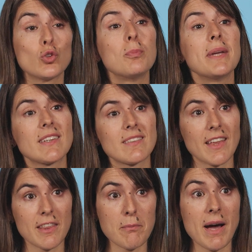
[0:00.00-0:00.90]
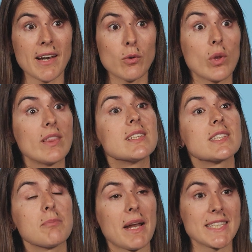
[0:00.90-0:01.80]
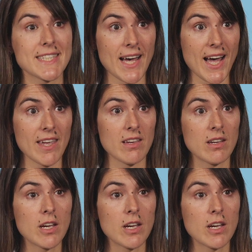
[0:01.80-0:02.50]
to meet the demand when this demand is high.